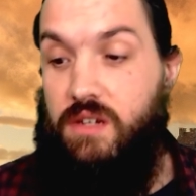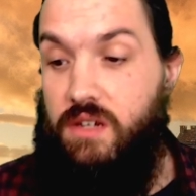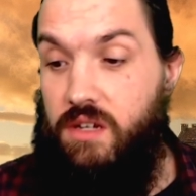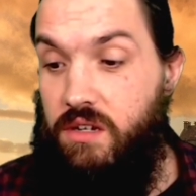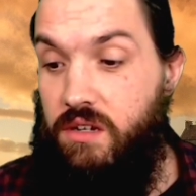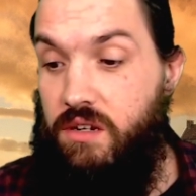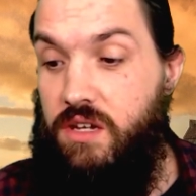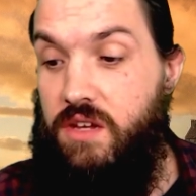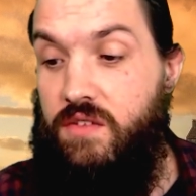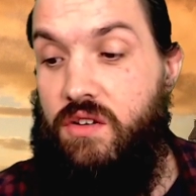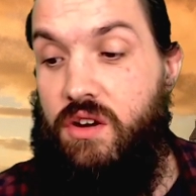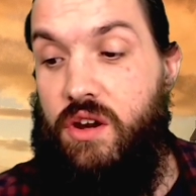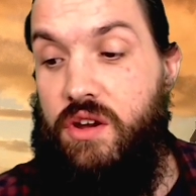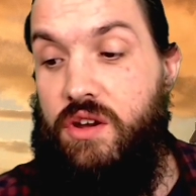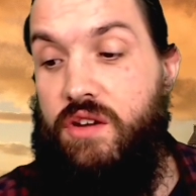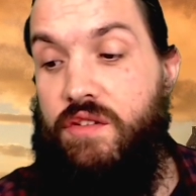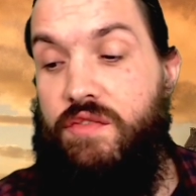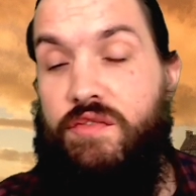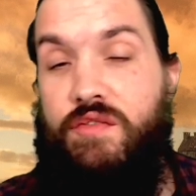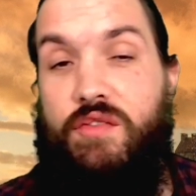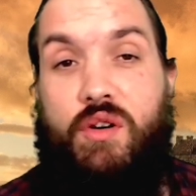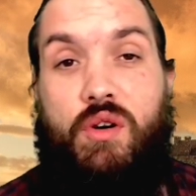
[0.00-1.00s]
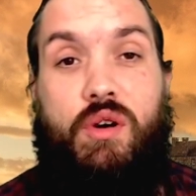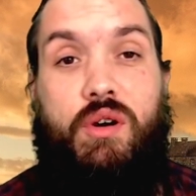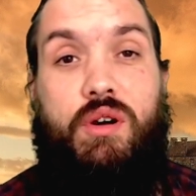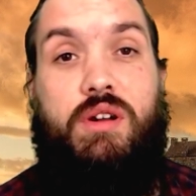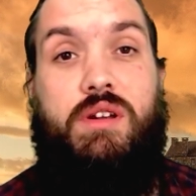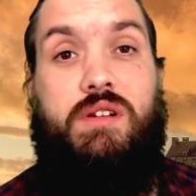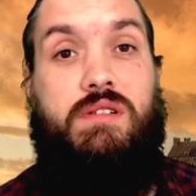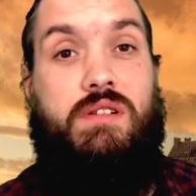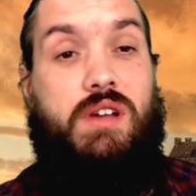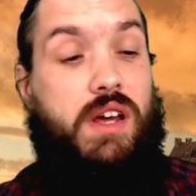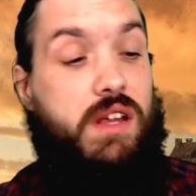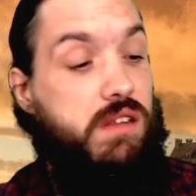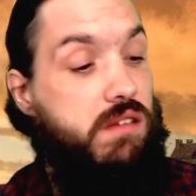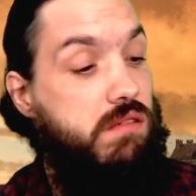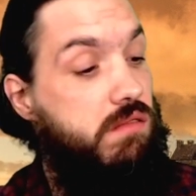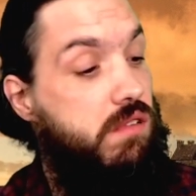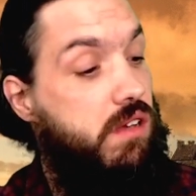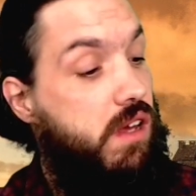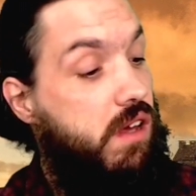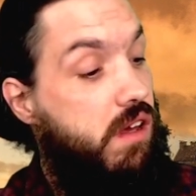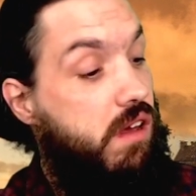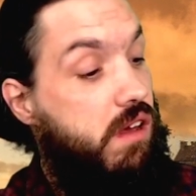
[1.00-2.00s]
You know, you've got your phone and
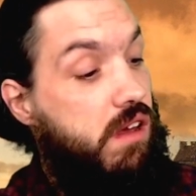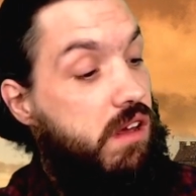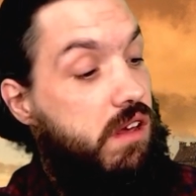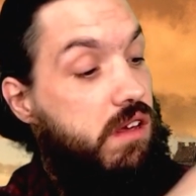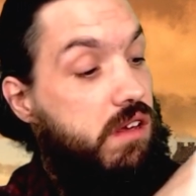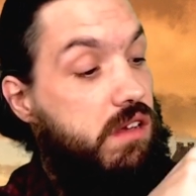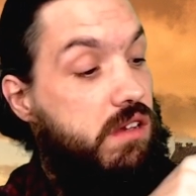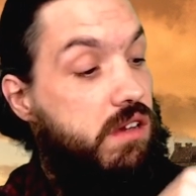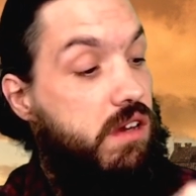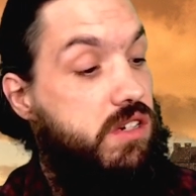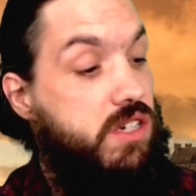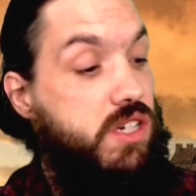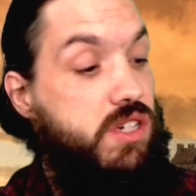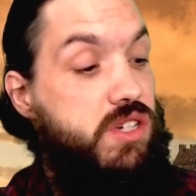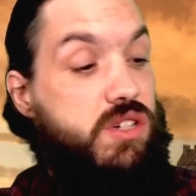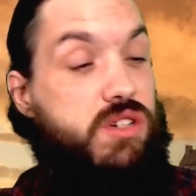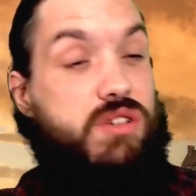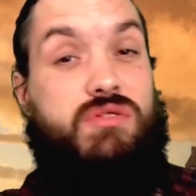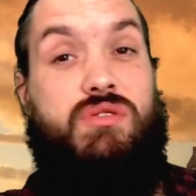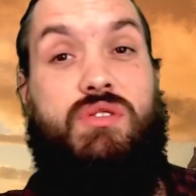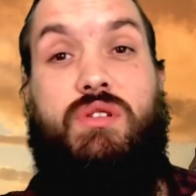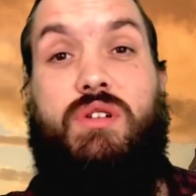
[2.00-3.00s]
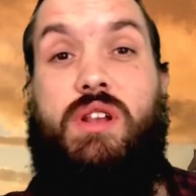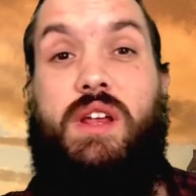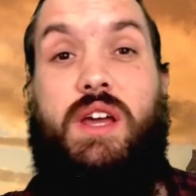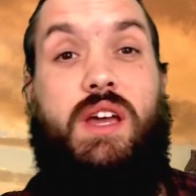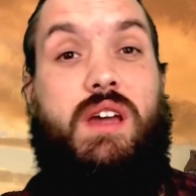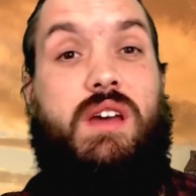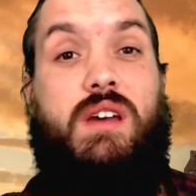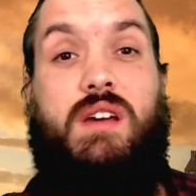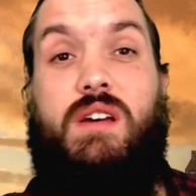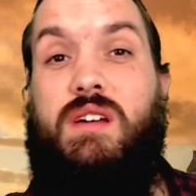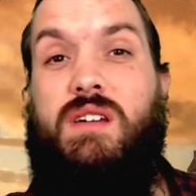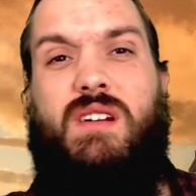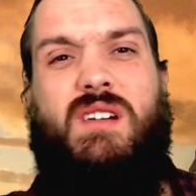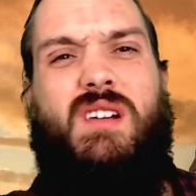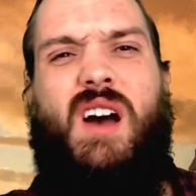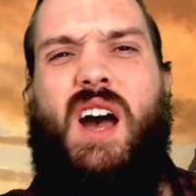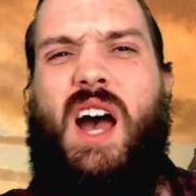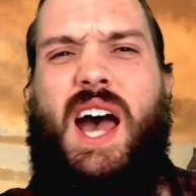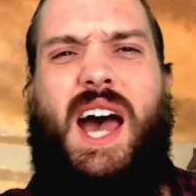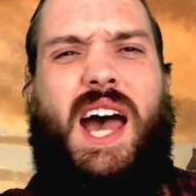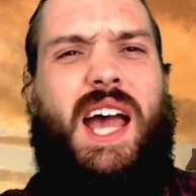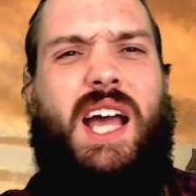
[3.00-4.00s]
you're just scrolling. You're
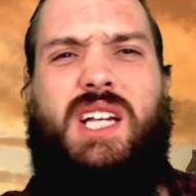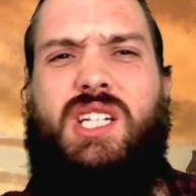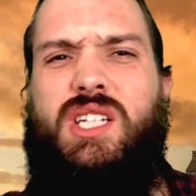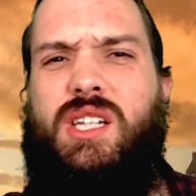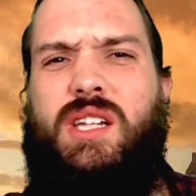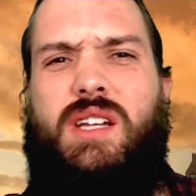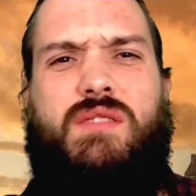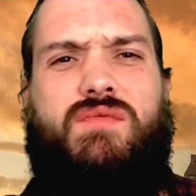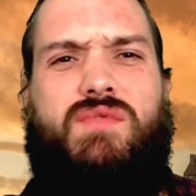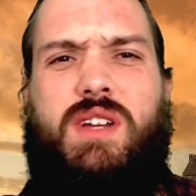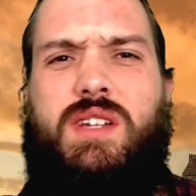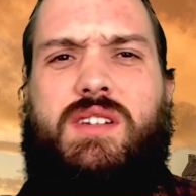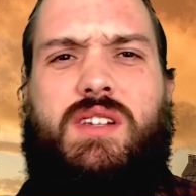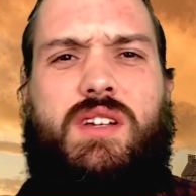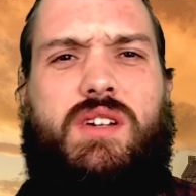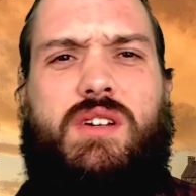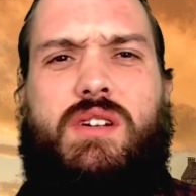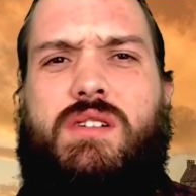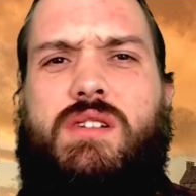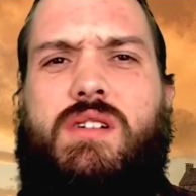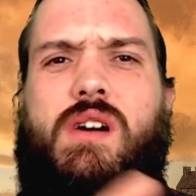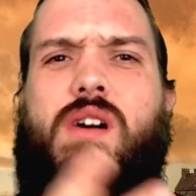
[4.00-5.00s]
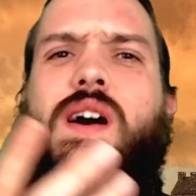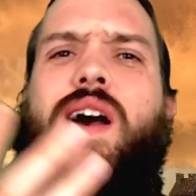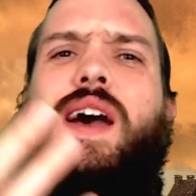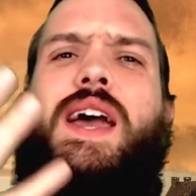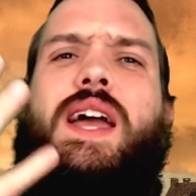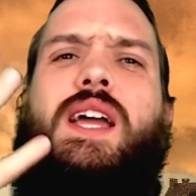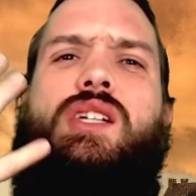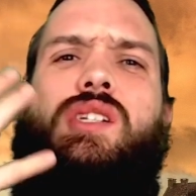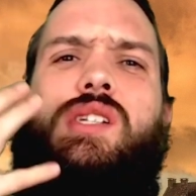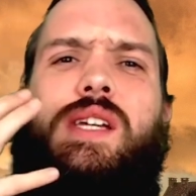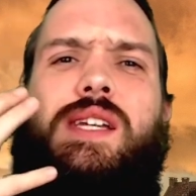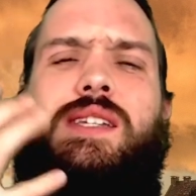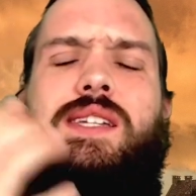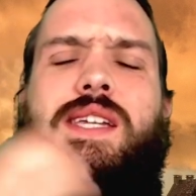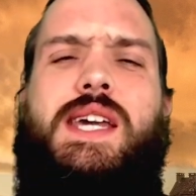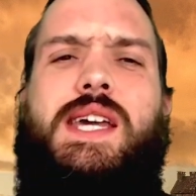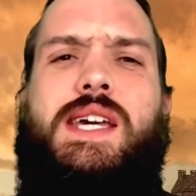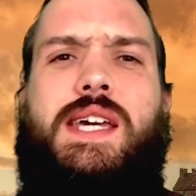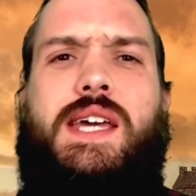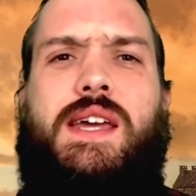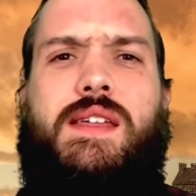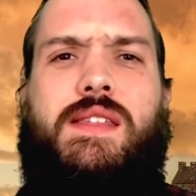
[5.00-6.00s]
not actually reading, you're not actually
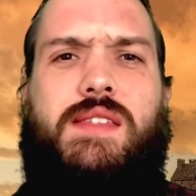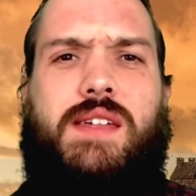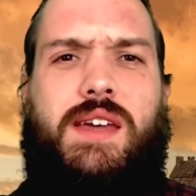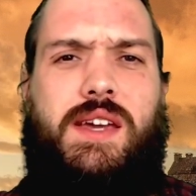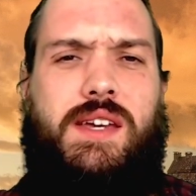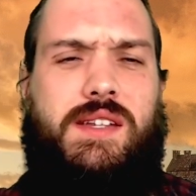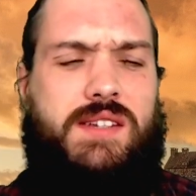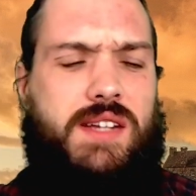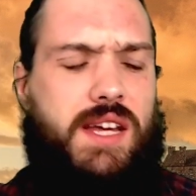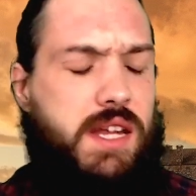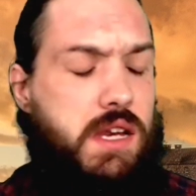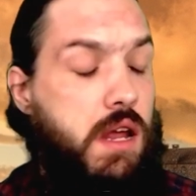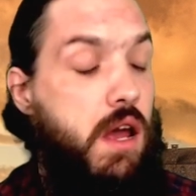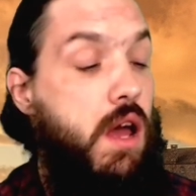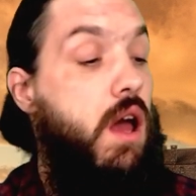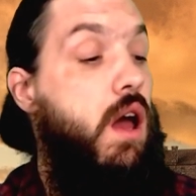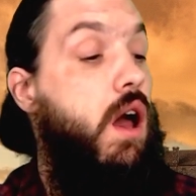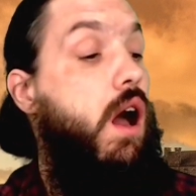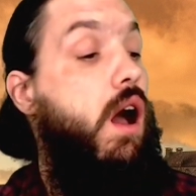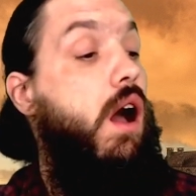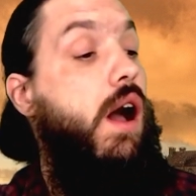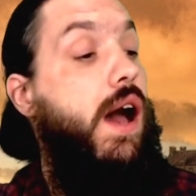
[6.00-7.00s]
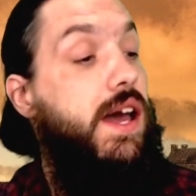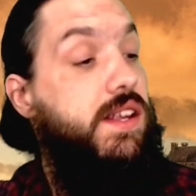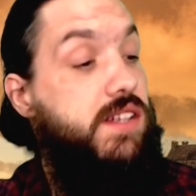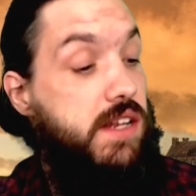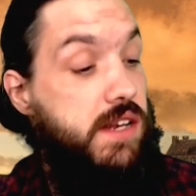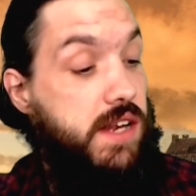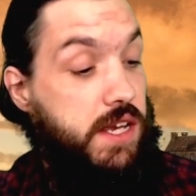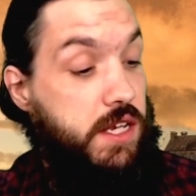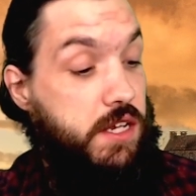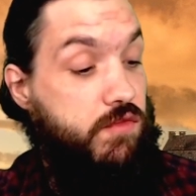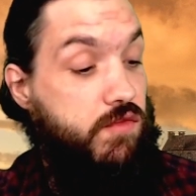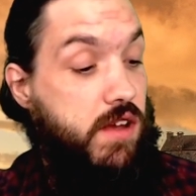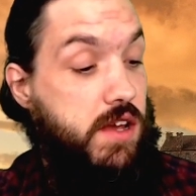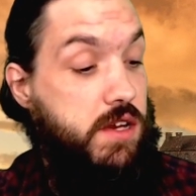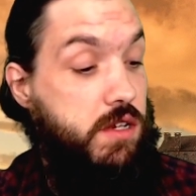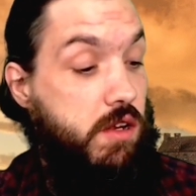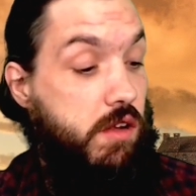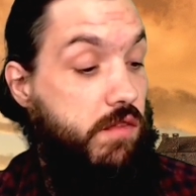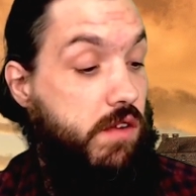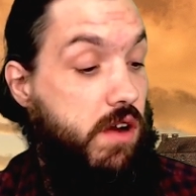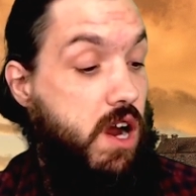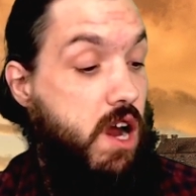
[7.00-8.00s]
taking things in. Oh, that's a nice
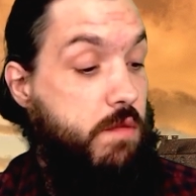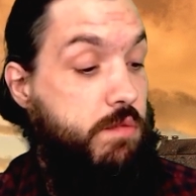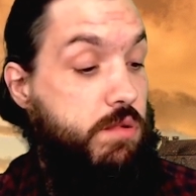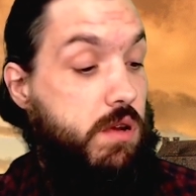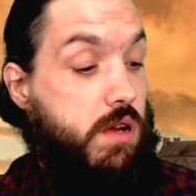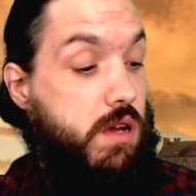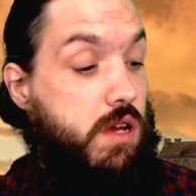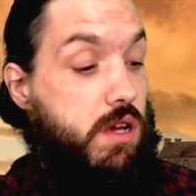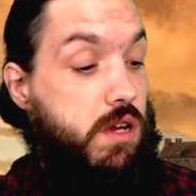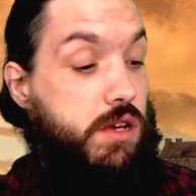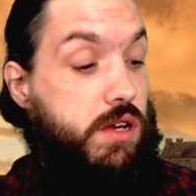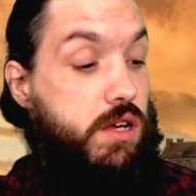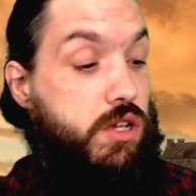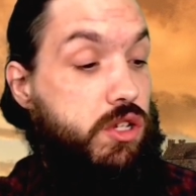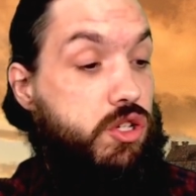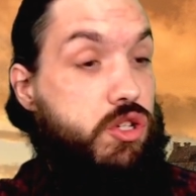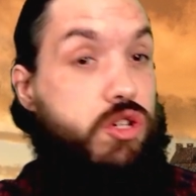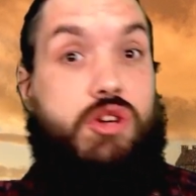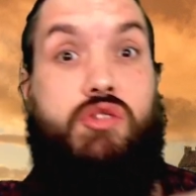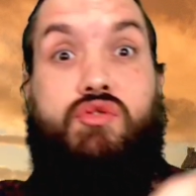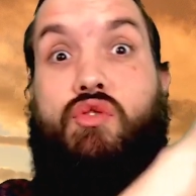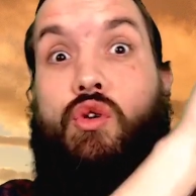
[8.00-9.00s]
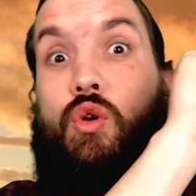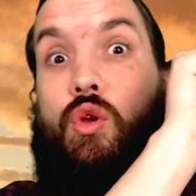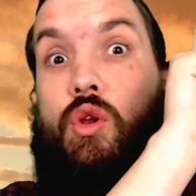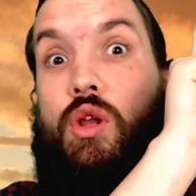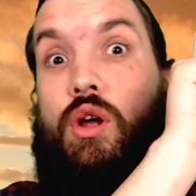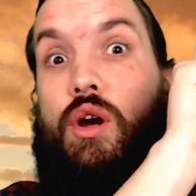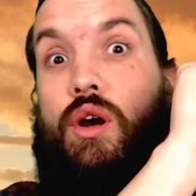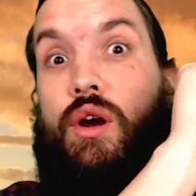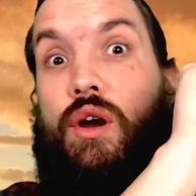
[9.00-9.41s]
phrasal verb. Scroll.